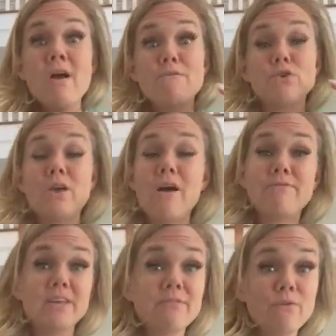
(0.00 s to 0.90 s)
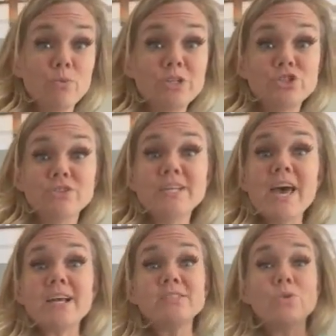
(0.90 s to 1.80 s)
of the original
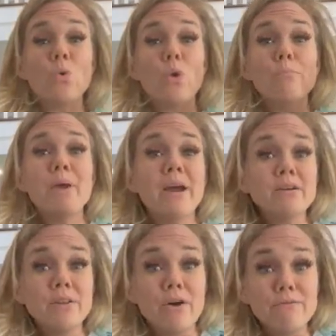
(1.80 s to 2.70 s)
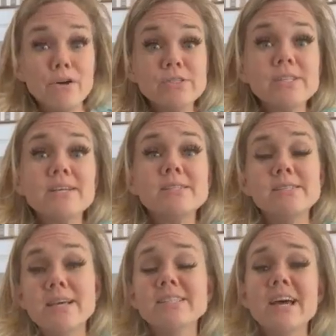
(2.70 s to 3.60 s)
text or parallel verses,
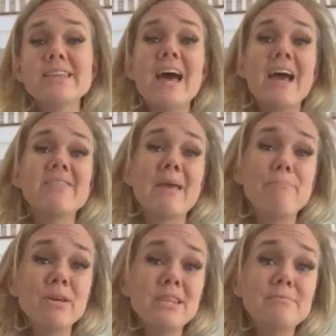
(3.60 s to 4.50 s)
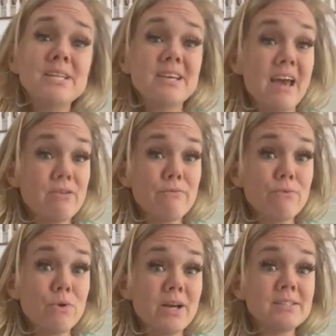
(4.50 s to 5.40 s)
things like that, and they put them together
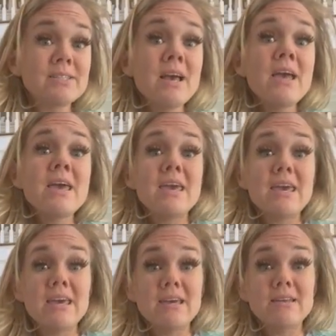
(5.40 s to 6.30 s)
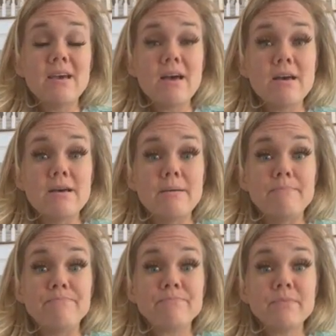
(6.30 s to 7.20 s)
for us in
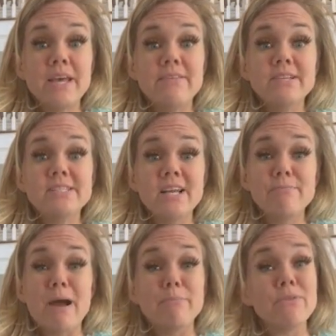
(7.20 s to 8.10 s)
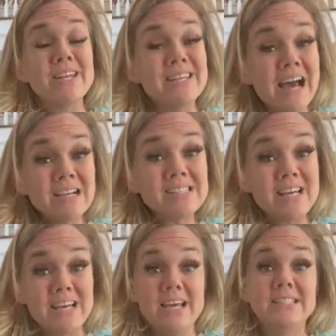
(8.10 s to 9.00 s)
the study Bible. The nice
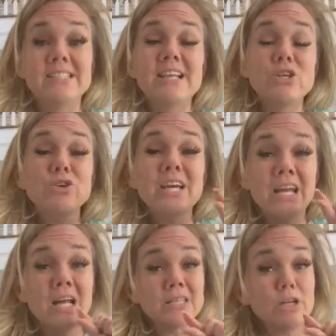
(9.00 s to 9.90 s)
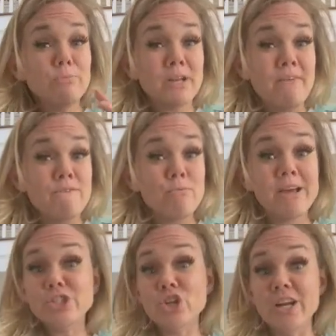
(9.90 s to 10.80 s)
thing is that you're getting a little bit of
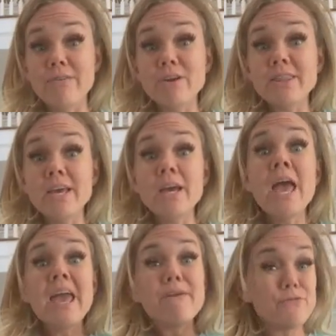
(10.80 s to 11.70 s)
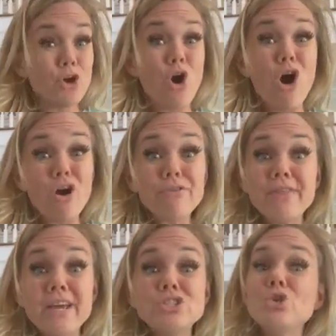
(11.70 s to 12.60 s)
information on everything. If there are
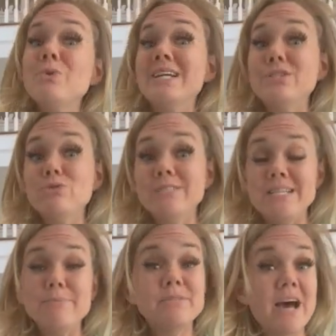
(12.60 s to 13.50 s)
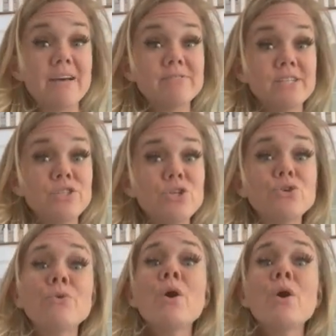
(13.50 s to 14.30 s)
things you want to do deep dives into,